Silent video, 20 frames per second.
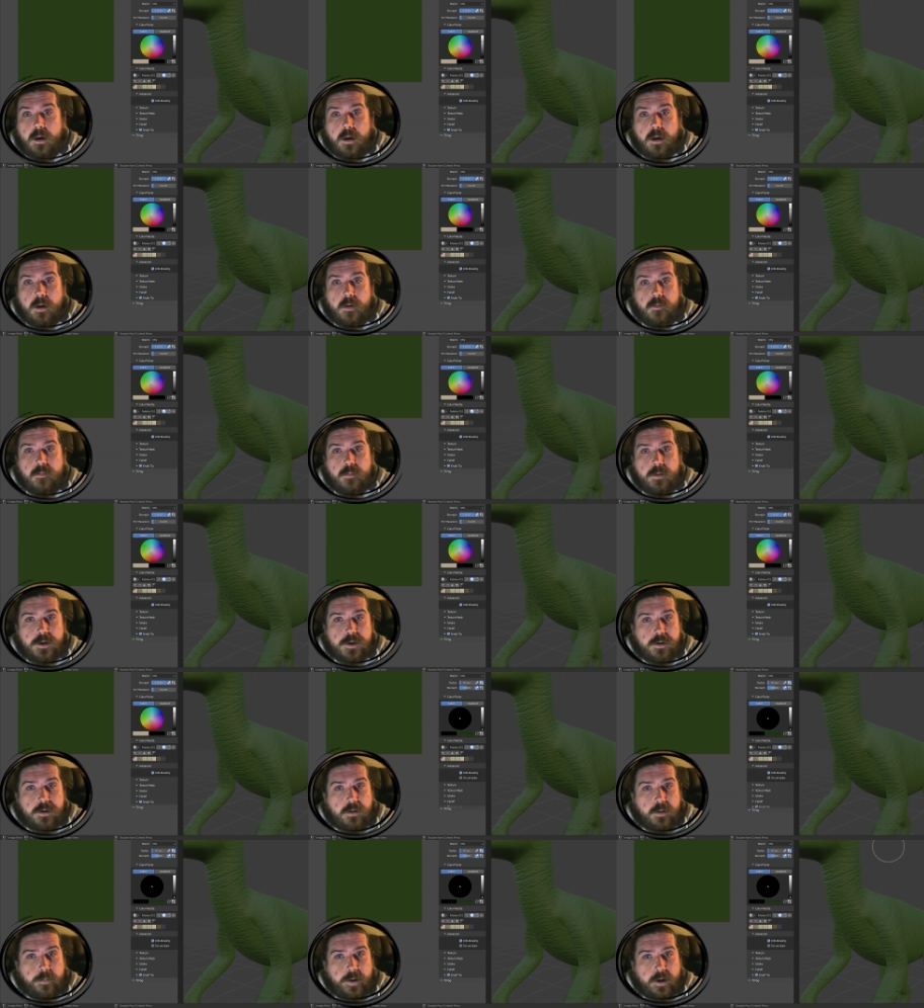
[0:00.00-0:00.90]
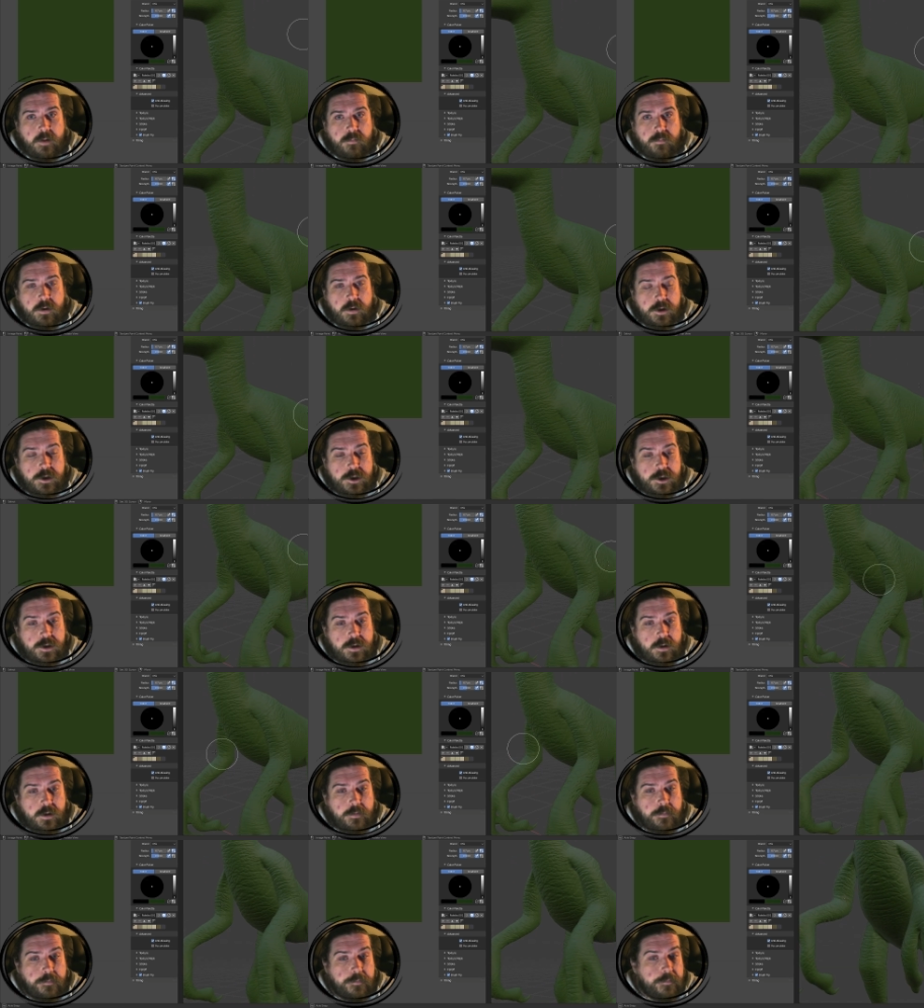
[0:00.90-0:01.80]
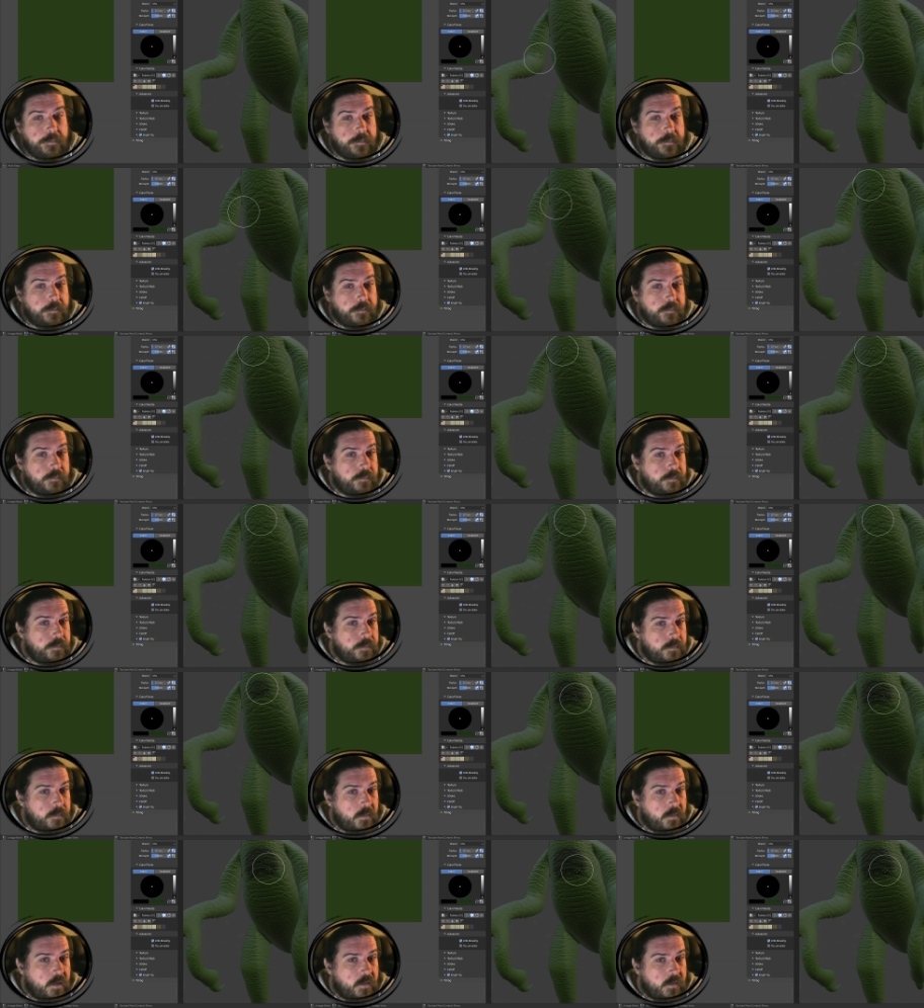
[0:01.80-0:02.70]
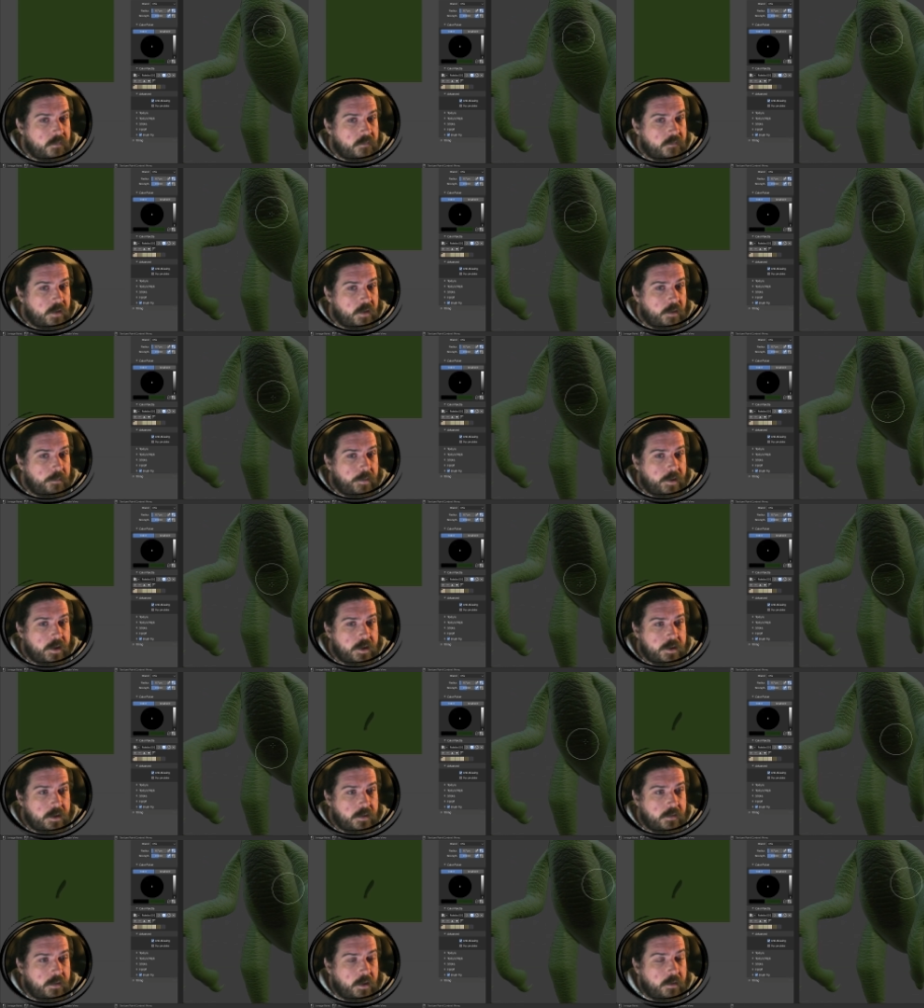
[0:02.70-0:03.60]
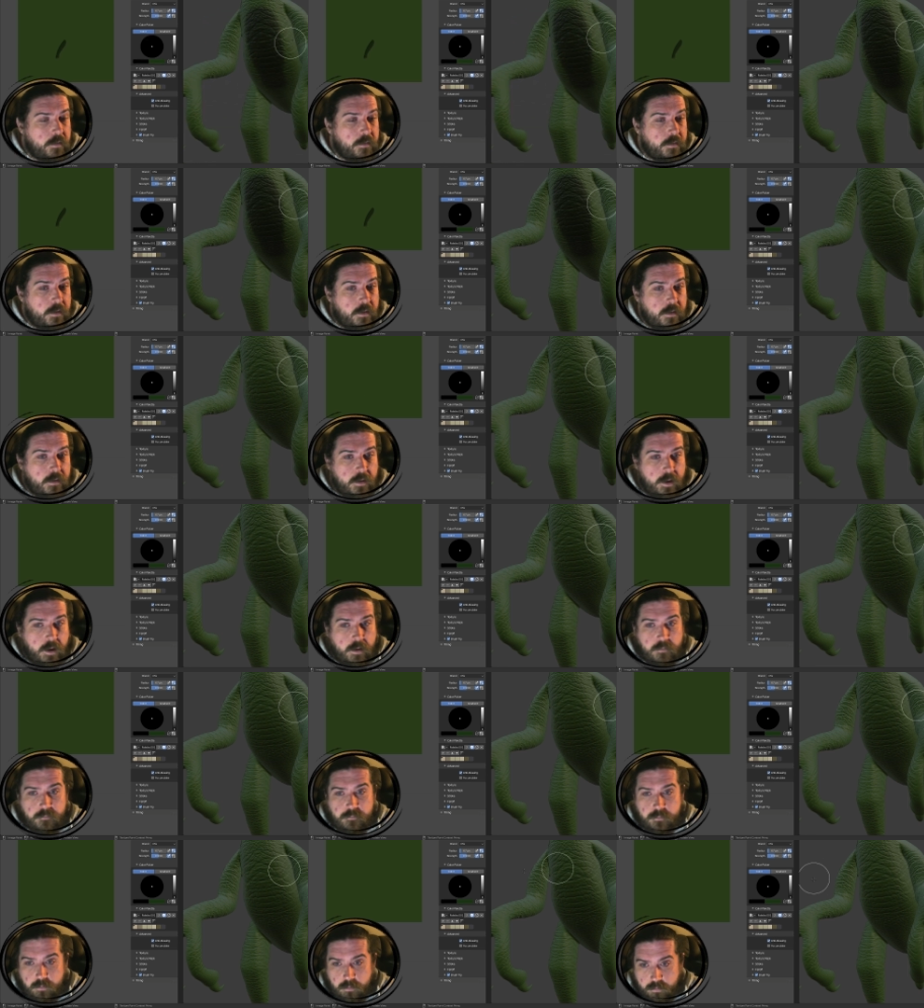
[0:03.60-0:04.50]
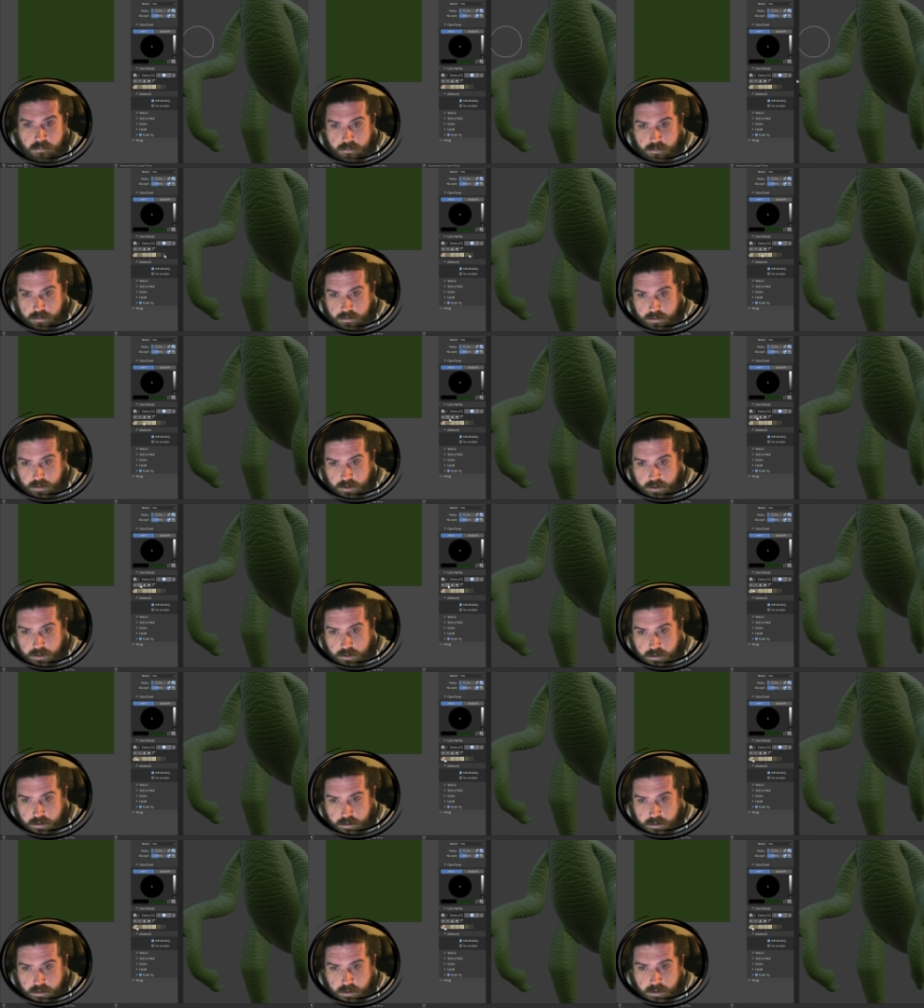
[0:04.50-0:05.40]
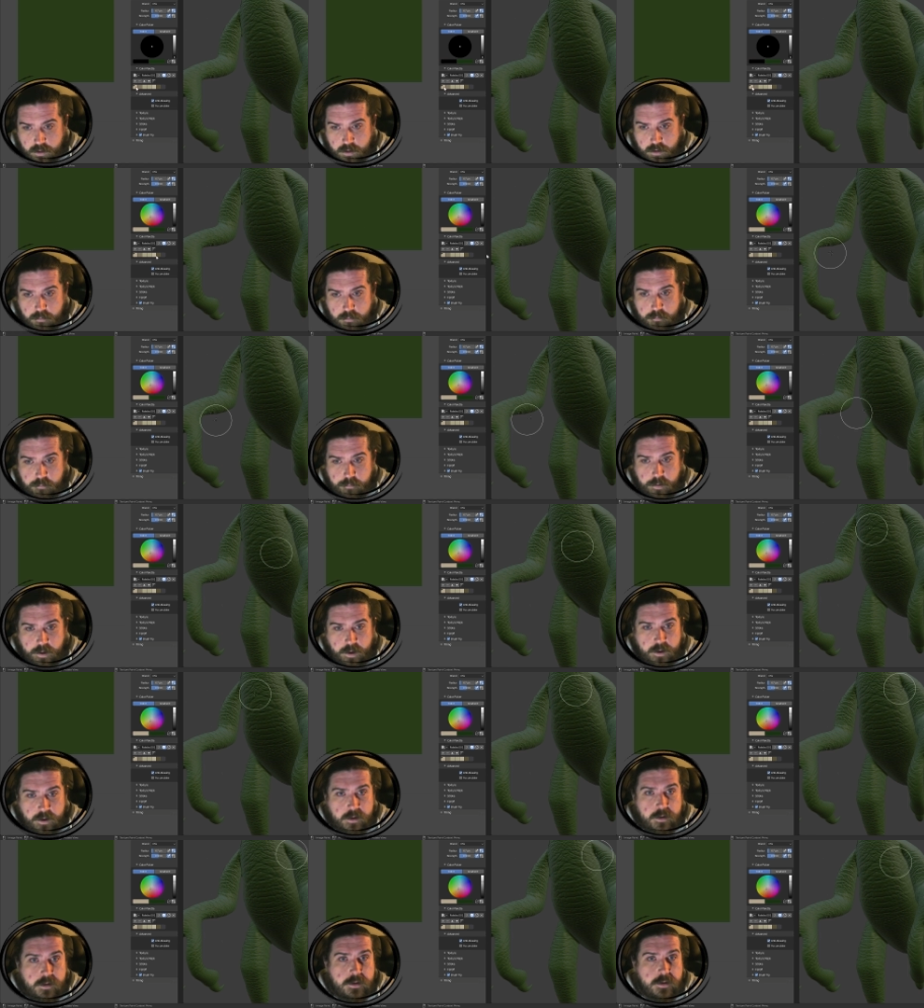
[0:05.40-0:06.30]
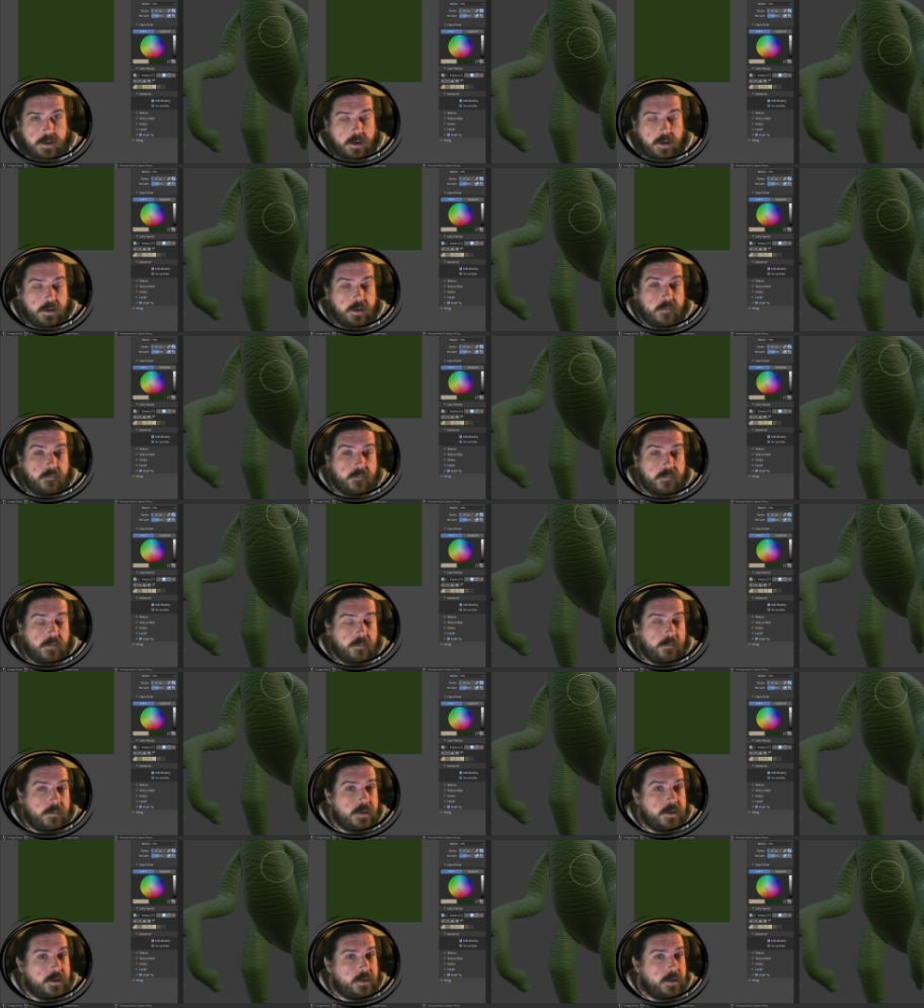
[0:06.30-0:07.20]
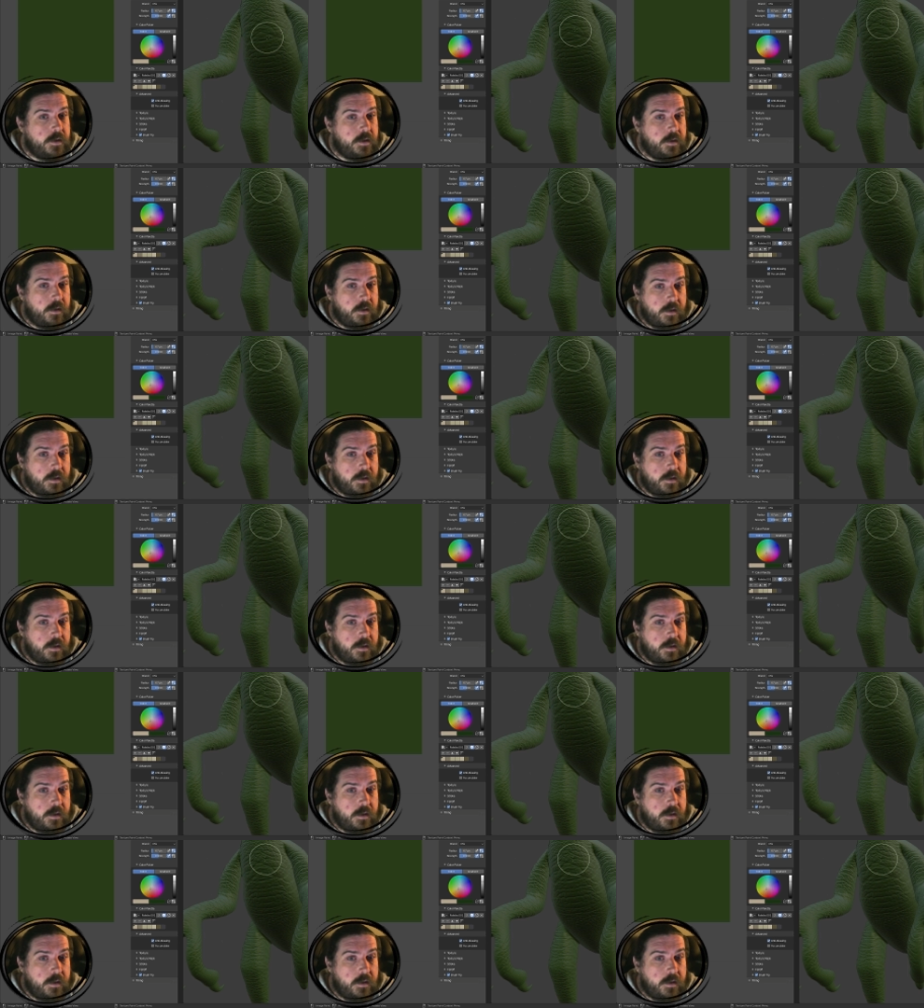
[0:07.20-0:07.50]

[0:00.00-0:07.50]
switch to the paintbrush and start painting that on. Now I've got the black selected for some reason there.